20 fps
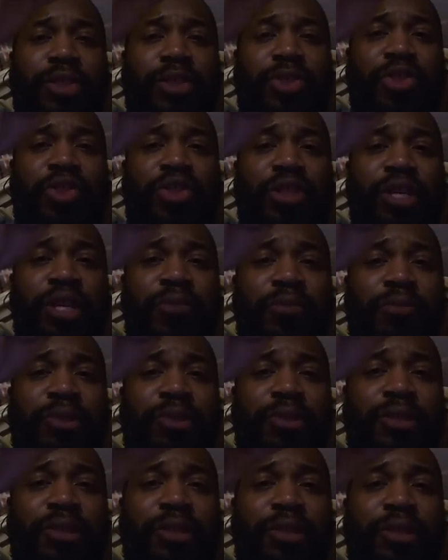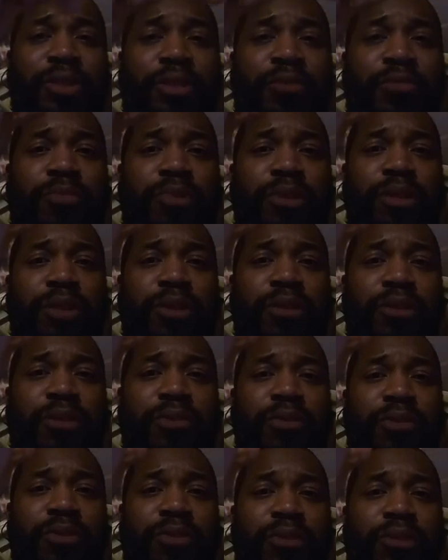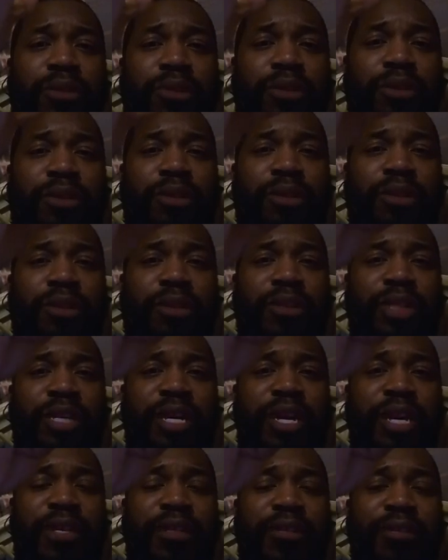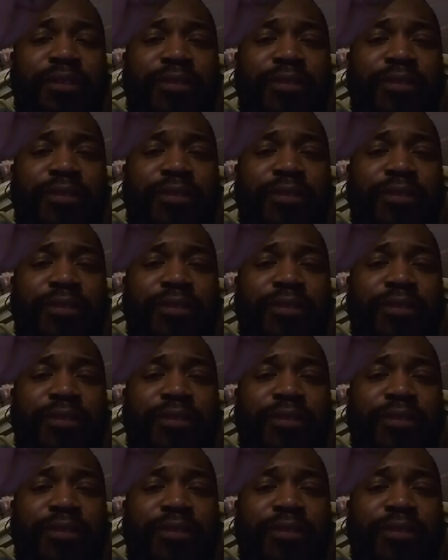jumps a little bit. See that?